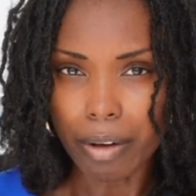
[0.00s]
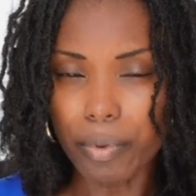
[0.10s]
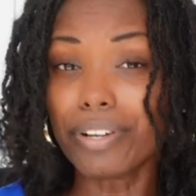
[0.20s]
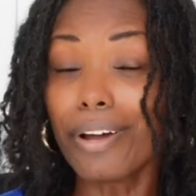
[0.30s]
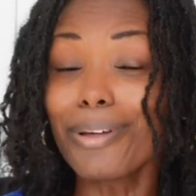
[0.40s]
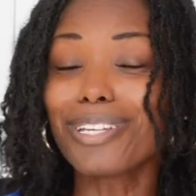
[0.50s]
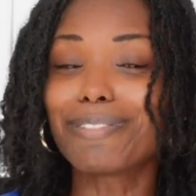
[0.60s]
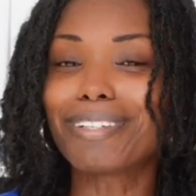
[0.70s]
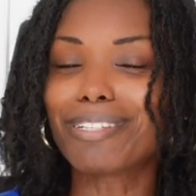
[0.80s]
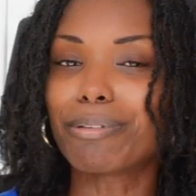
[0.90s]
We know this
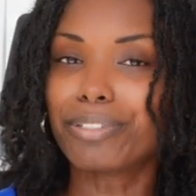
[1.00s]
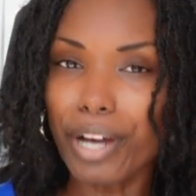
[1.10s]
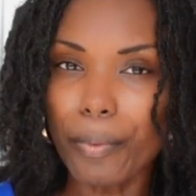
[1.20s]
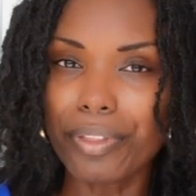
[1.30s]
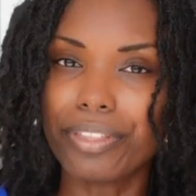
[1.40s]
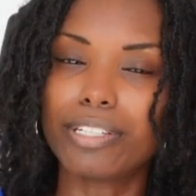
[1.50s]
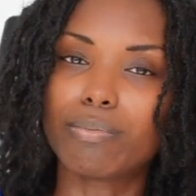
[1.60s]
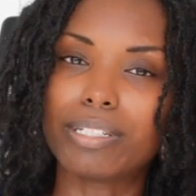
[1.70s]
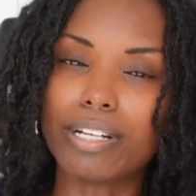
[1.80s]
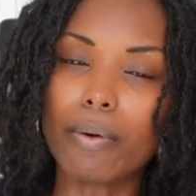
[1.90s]
because we dealt with this.
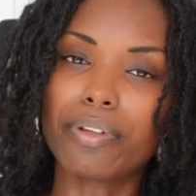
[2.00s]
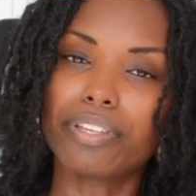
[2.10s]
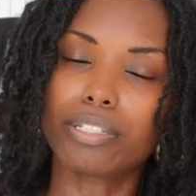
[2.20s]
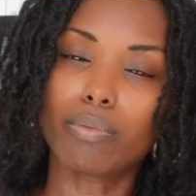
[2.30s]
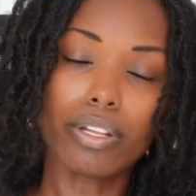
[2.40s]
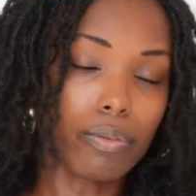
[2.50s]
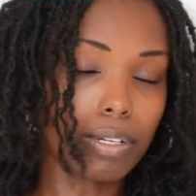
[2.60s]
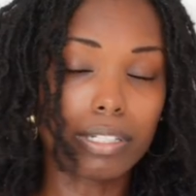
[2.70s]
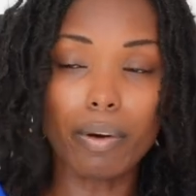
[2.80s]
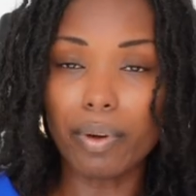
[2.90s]
We dealt with this whether we
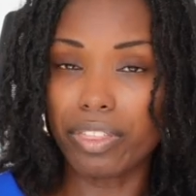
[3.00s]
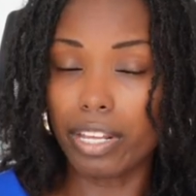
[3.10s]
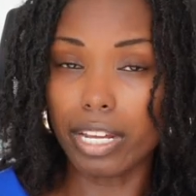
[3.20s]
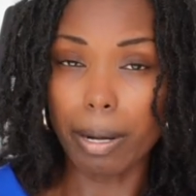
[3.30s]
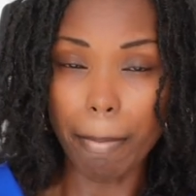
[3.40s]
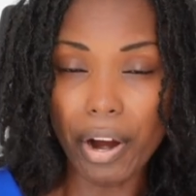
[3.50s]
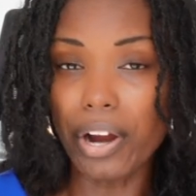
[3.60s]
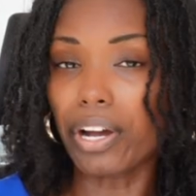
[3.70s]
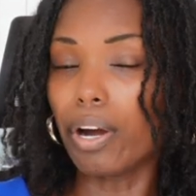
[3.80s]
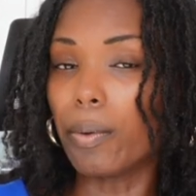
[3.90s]
dealt with it in
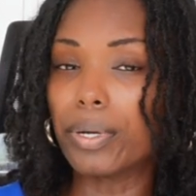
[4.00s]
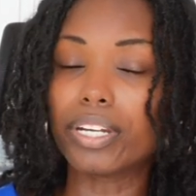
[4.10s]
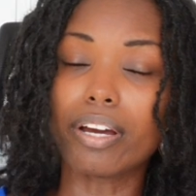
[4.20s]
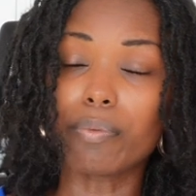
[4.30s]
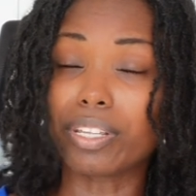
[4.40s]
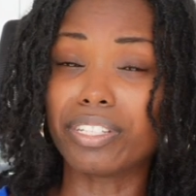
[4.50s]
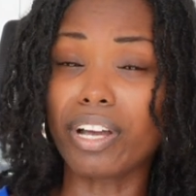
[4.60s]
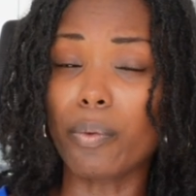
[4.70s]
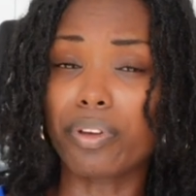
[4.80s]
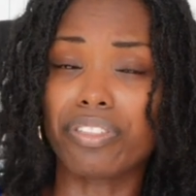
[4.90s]
America, we, de- we
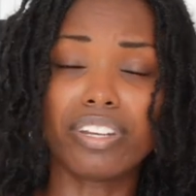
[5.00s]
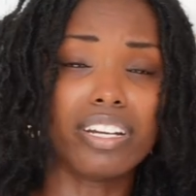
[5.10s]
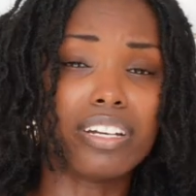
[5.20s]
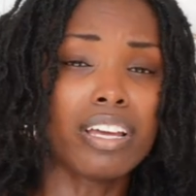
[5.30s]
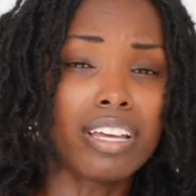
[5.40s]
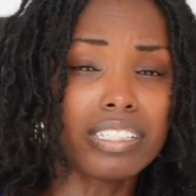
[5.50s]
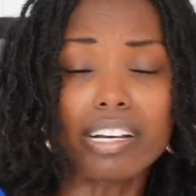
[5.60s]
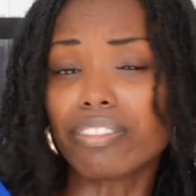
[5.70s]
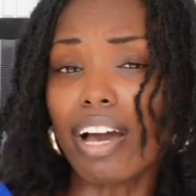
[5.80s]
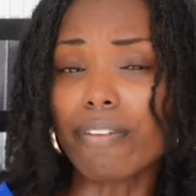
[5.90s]
dealt with it in
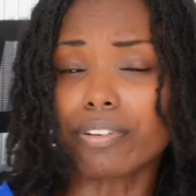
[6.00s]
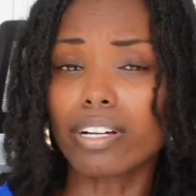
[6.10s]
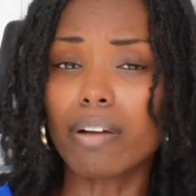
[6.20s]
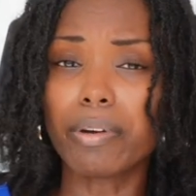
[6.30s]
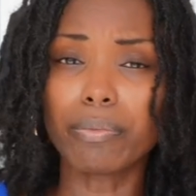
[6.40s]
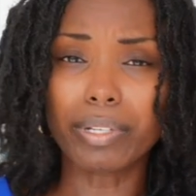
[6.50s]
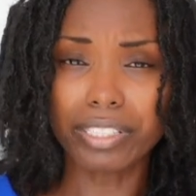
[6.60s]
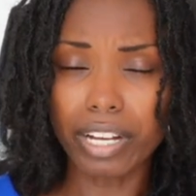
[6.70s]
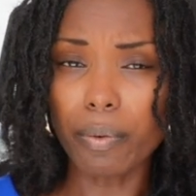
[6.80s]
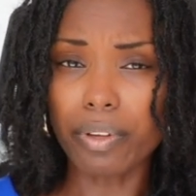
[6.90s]
South Africa, whether we
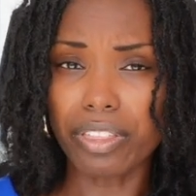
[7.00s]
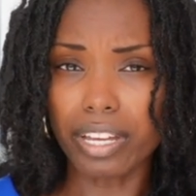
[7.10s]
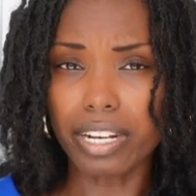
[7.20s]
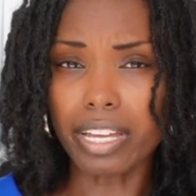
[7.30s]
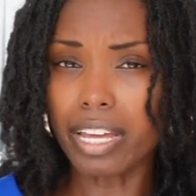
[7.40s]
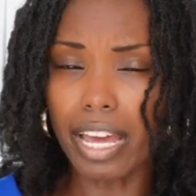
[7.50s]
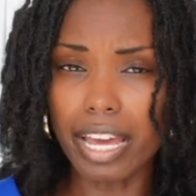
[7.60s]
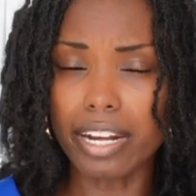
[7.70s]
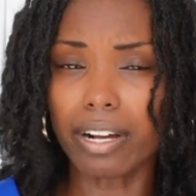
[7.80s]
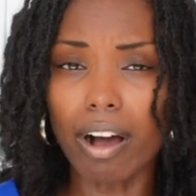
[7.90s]
dealt with it
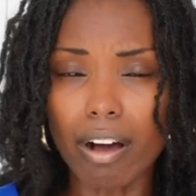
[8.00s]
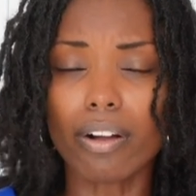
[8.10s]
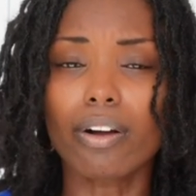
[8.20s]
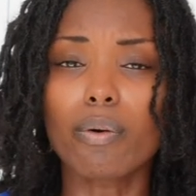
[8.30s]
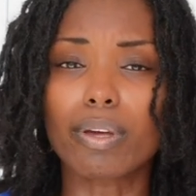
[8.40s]
in the Congo.